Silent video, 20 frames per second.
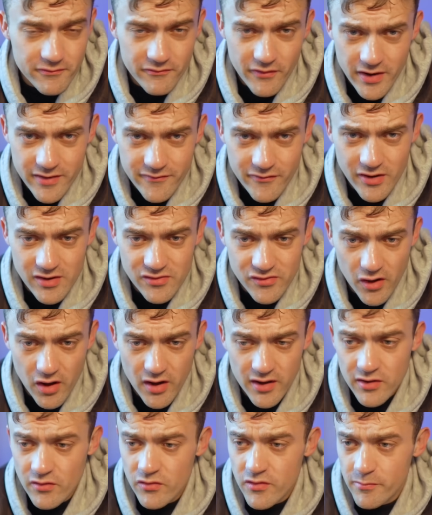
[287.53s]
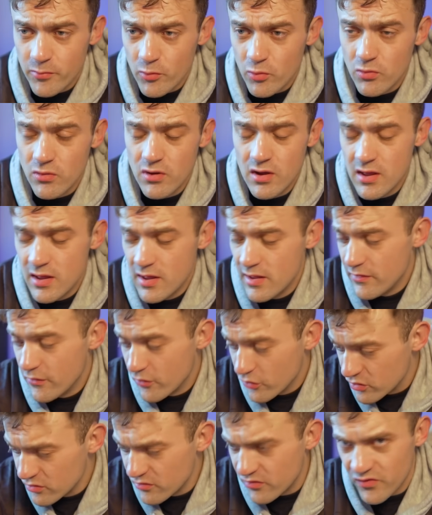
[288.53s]
Very, very tidy on the ball.
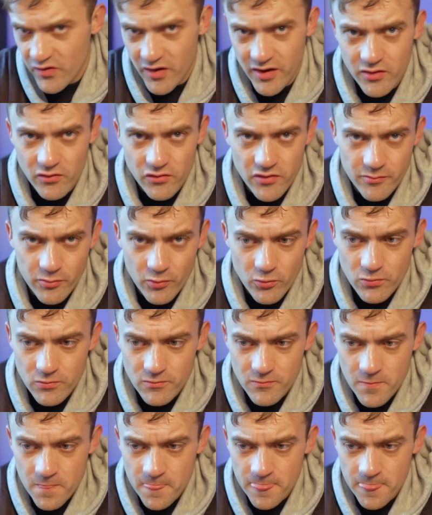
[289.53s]
They're a good side on the ball.